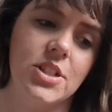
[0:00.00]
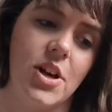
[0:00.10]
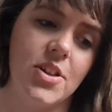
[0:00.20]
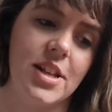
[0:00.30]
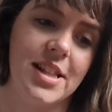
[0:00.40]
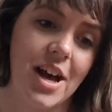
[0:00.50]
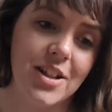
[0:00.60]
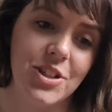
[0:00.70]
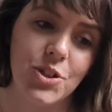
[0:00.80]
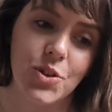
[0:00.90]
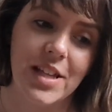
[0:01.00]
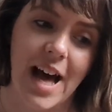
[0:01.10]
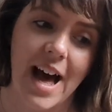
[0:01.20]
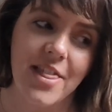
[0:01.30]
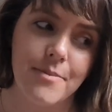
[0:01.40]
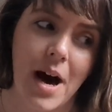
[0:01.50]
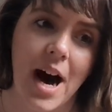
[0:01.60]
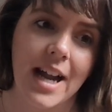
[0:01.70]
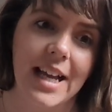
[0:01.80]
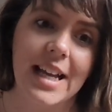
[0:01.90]
so I think they'll enjoy that at the
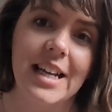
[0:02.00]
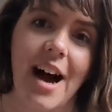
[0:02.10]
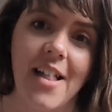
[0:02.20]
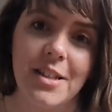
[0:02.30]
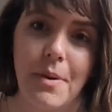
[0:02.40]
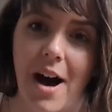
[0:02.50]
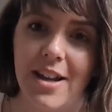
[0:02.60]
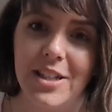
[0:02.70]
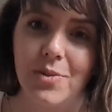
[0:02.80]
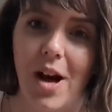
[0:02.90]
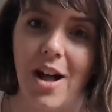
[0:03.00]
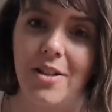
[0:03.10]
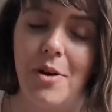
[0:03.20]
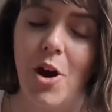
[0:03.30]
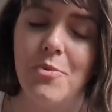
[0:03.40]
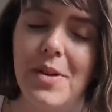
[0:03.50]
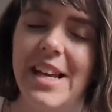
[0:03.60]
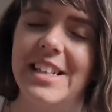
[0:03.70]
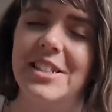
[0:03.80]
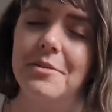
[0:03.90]
party, Isla's party as well. I'm
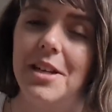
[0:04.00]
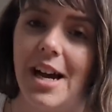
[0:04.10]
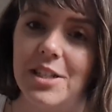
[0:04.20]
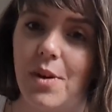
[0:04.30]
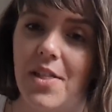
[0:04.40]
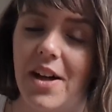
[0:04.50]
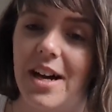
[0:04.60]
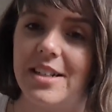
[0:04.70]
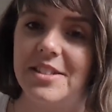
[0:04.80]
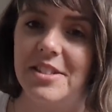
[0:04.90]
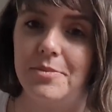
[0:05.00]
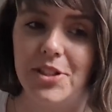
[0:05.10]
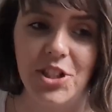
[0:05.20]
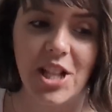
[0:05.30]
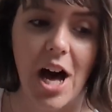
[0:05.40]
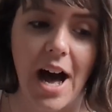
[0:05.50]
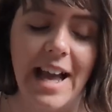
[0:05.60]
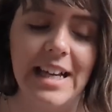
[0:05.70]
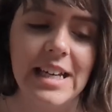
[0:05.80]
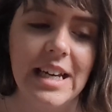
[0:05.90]
hoping it's going to be nice weather, because it's going to be
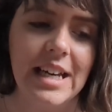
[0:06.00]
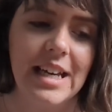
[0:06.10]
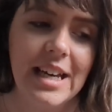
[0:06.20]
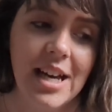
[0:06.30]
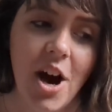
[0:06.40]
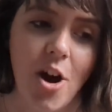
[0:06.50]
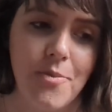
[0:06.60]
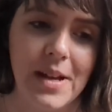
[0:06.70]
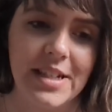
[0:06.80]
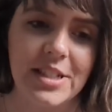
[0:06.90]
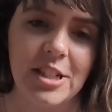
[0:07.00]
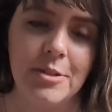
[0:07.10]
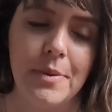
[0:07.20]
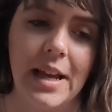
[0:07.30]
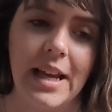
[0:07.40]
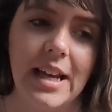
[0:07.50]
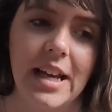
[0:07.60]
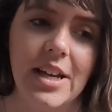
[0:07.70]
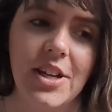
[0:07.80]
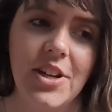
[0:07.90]
July. Hoping it's going to be,
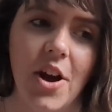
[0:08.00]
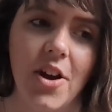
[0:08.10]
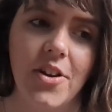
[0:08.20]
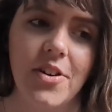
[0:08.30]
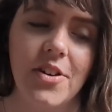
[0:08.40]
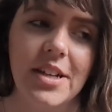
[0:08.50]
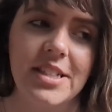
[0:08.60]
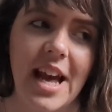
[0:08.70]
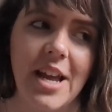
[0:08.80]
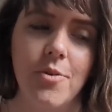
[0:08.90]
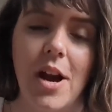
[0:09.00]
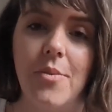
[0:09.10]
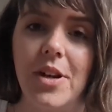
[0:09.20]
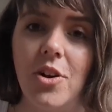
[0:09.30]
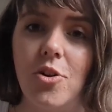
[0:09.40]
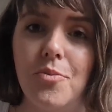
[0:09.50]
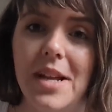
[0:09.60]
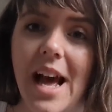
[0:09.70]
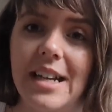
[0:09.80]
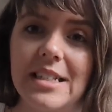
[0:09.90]
you know, a day where we can all
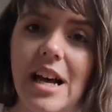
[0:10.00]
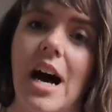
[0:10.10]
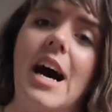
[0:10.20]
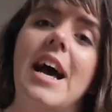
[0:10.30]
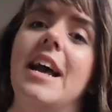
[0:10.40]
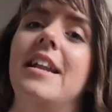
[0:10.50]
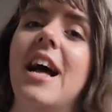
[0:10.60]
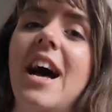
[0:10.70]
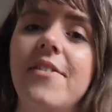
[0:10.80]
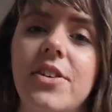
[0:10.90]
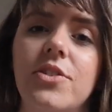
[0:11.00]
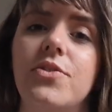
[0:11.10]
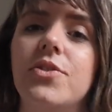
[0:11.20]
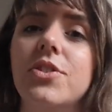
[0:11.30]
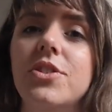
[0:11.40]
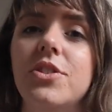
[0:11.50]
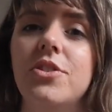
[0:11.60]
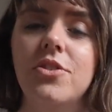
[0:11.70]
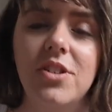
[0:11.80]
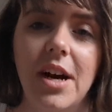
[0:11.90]
be outside, having good food,
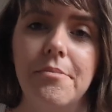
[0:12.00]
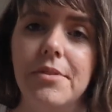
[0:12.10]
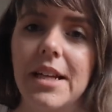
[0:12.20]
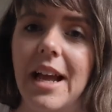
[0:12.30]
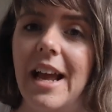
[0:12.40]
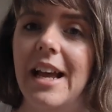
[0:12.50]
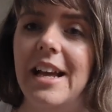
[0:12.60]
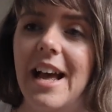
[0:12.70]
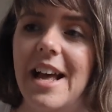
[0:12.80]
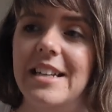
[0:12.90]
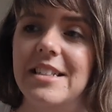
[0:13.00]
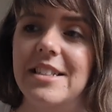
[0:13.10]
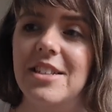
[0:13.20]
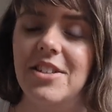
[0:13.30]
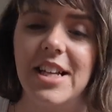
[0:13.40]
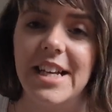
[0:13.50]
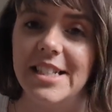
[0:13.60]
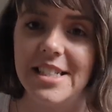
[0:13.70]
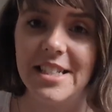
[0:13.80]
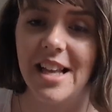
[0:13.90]
good company, and the kids